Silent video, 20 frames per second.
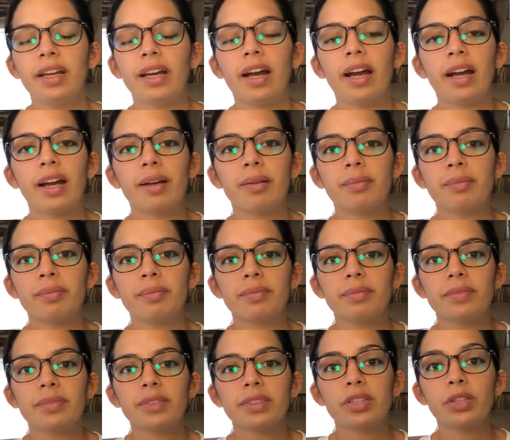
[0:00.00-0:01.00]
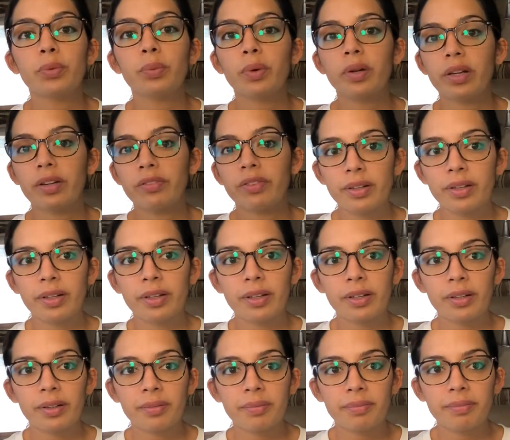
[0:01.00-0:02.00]
to one of
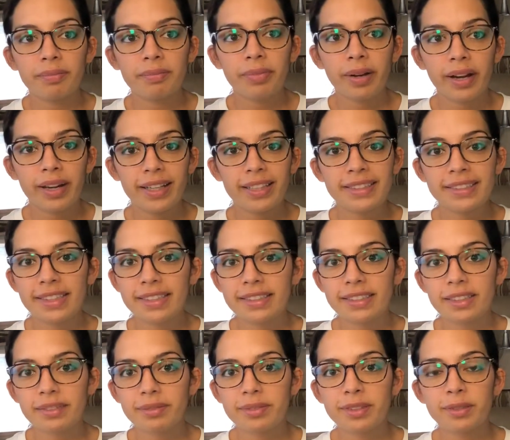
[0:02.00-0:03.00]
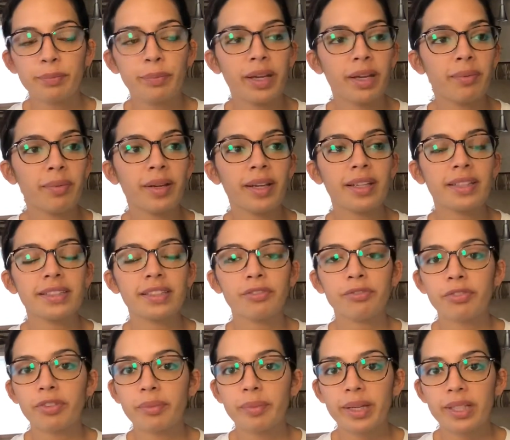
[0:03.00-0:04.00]
your body systems. Maybe it's
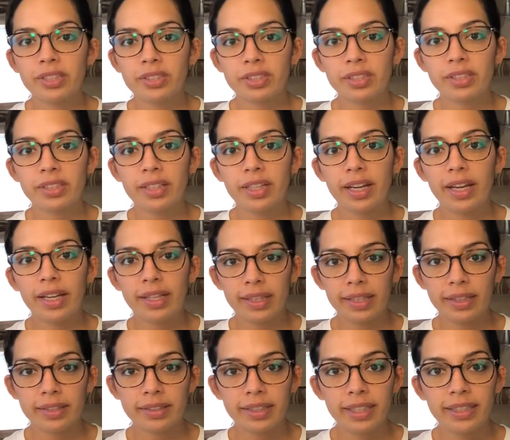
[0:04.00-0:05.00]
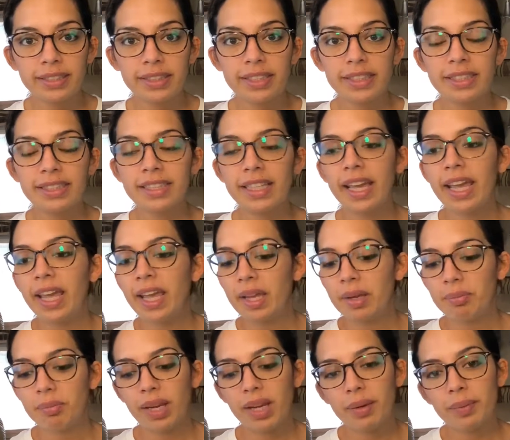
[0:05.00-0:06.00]
inflammation in the intestines,
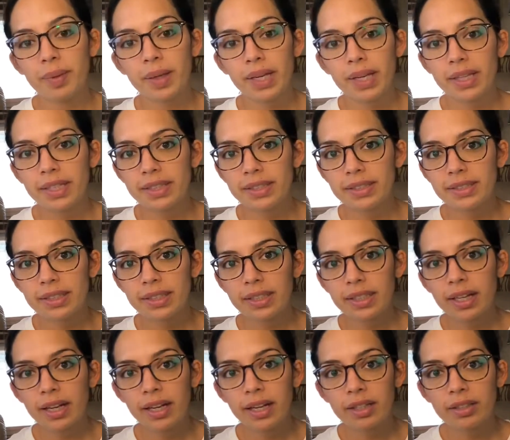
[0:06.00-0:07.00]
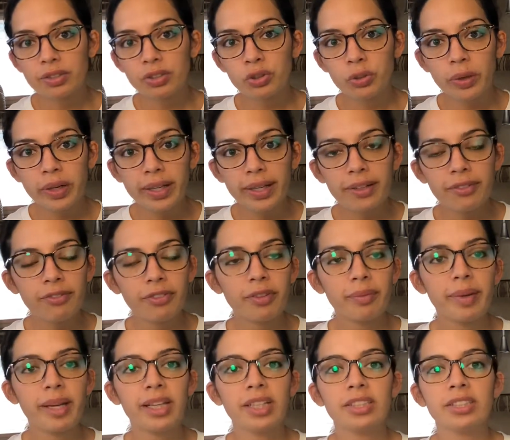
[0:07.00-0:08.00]
maybe it's joint
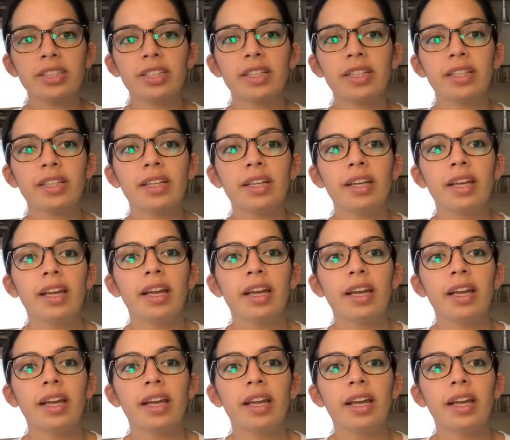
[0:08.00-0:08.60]
inflammation,